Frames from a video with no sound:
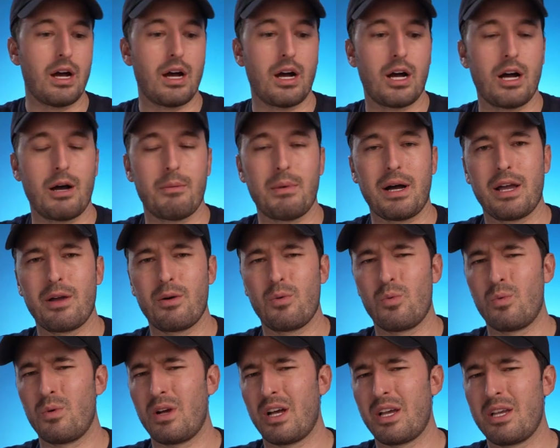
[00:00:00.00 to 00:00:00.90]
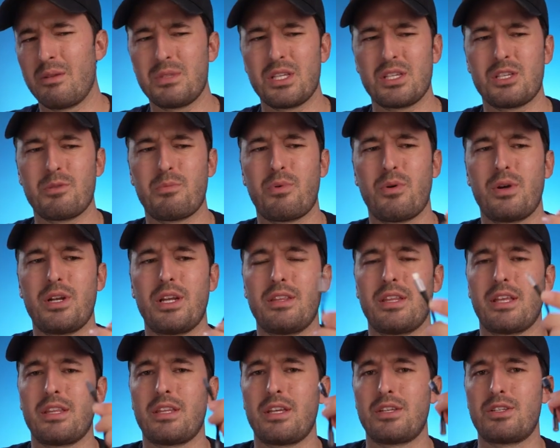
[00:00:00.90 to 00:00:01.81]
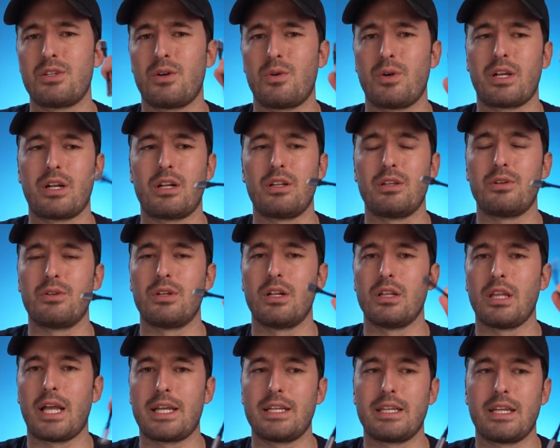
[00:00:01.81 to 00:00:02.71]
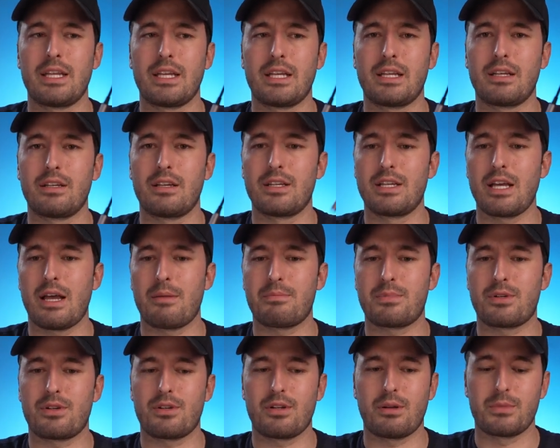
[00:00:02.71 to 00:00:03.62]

I am disappointed that they don't include a lightning adapter.